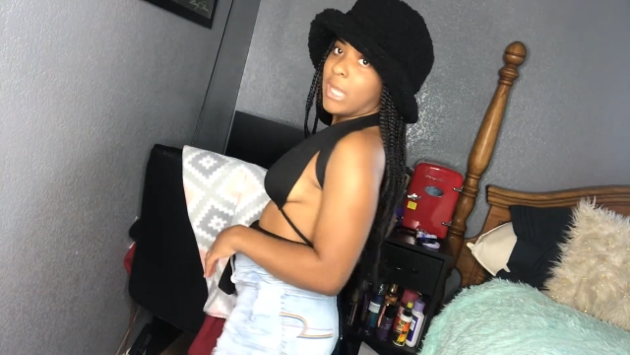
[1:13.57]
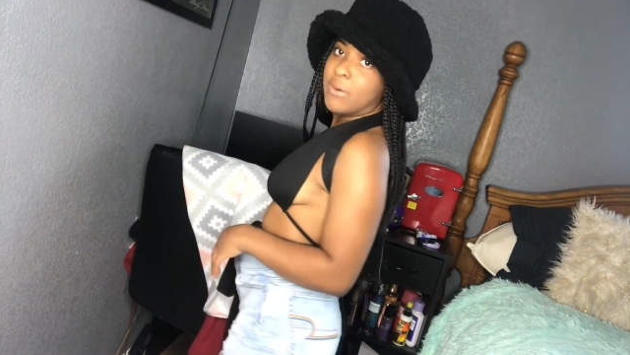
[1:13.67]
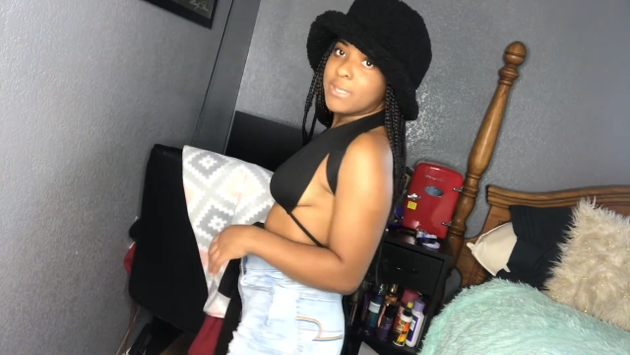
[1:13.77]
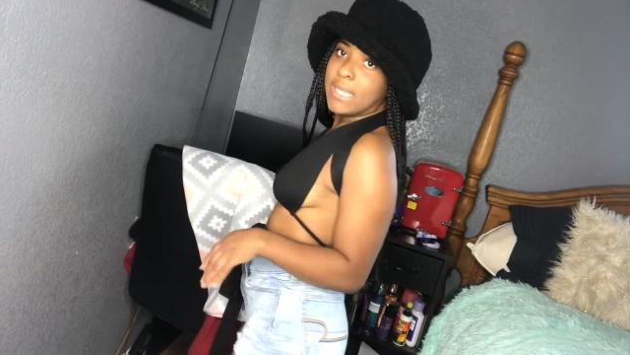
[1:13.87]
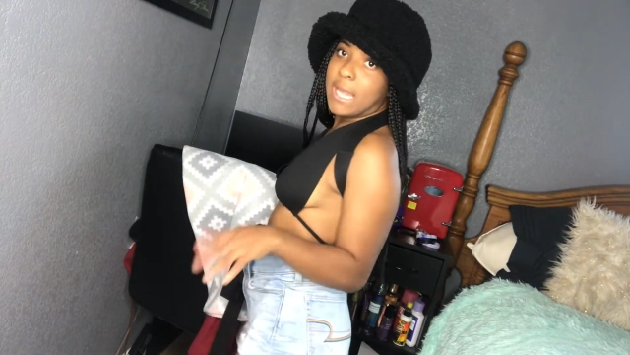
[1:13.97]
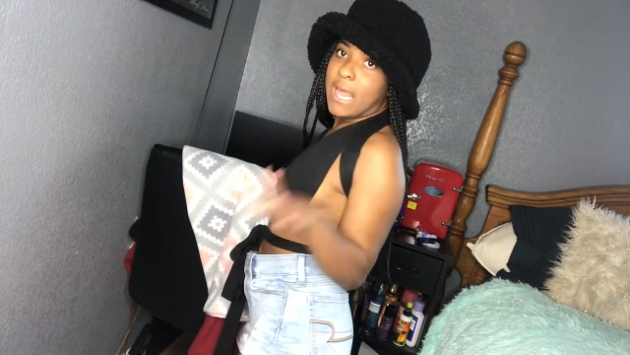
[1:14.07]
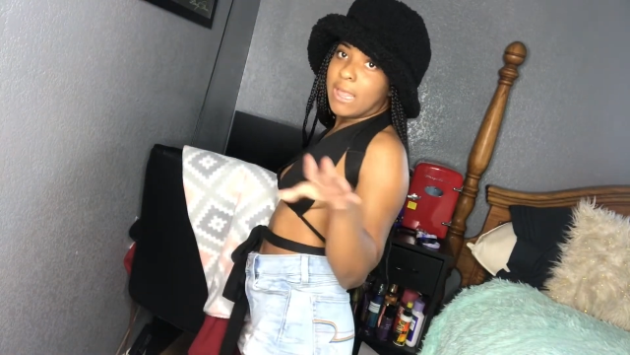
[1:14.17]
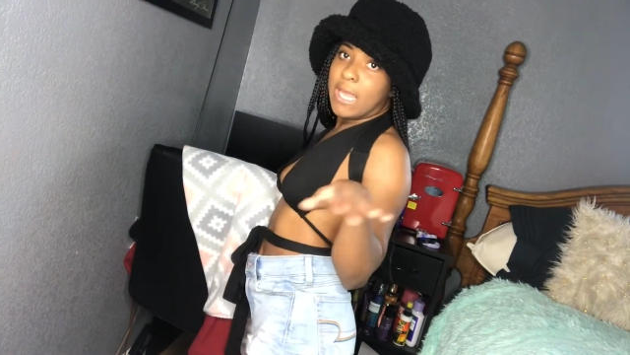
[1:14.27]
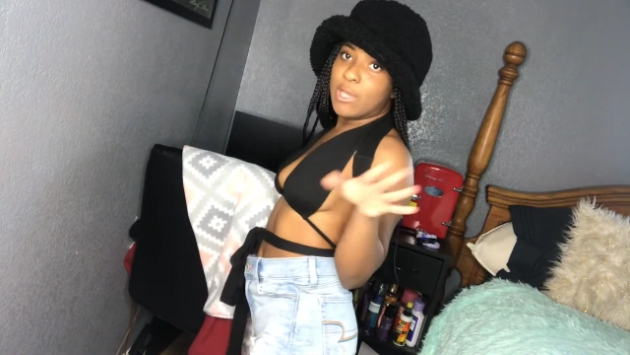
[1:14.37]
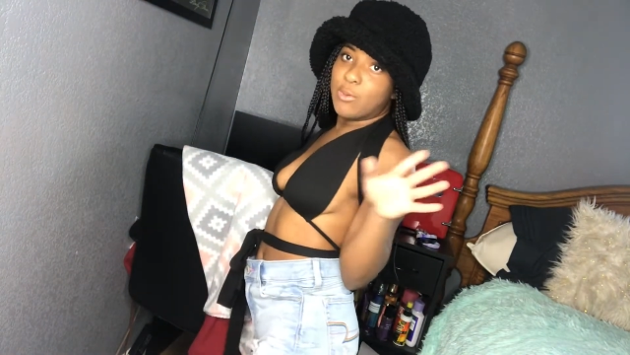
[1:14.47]
I was in
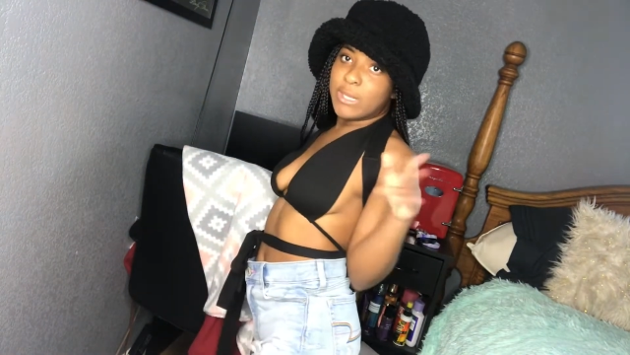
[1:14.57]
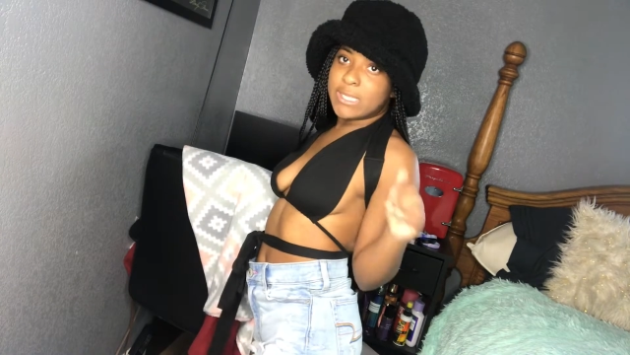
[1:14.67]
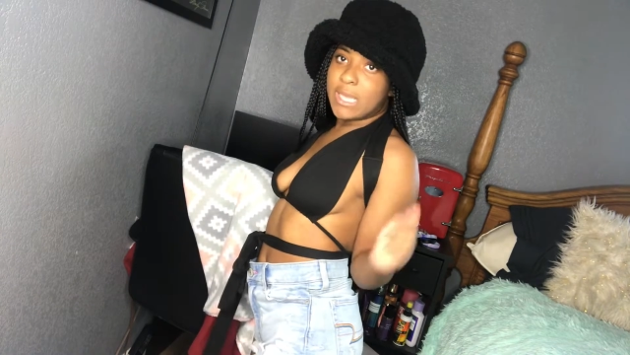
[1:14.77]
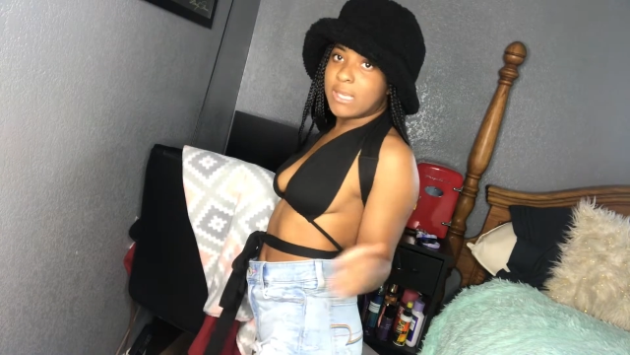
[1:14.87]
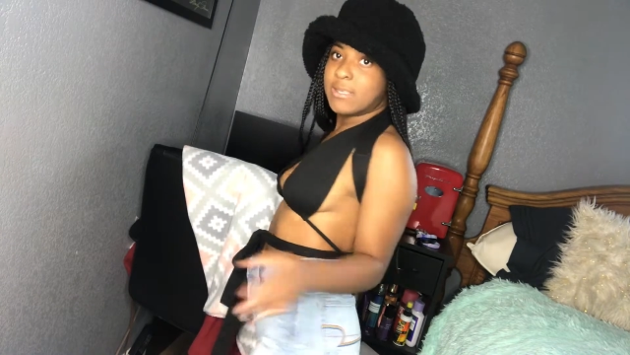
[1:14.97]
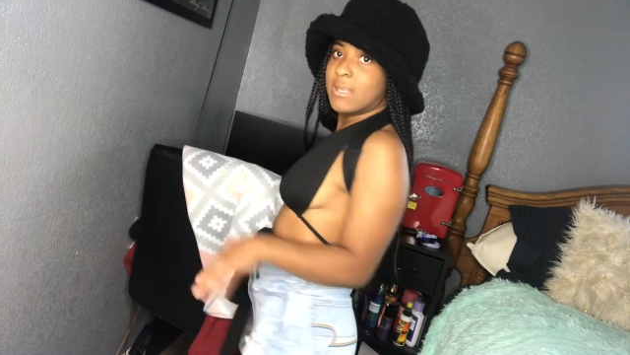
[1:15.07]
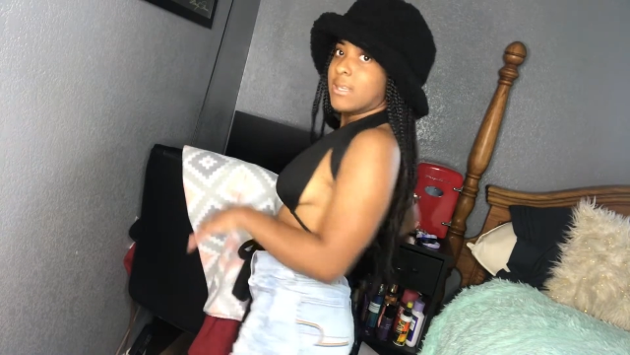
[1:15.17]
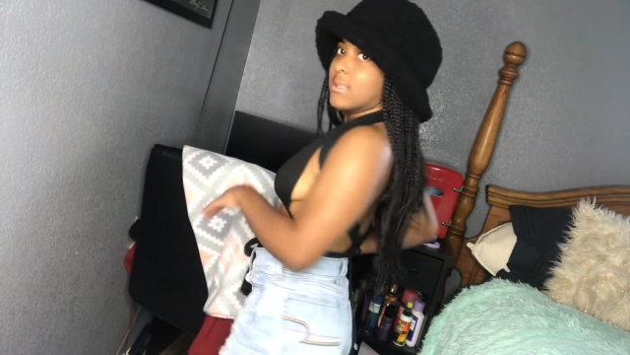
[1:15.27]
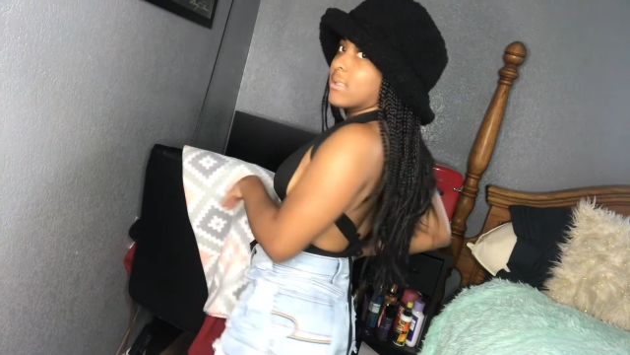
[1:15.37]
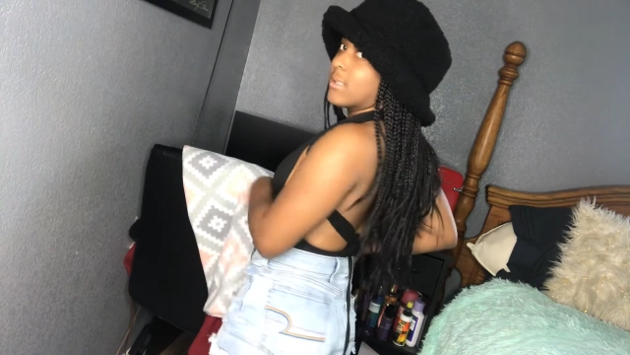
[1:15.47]
LA going to Texas.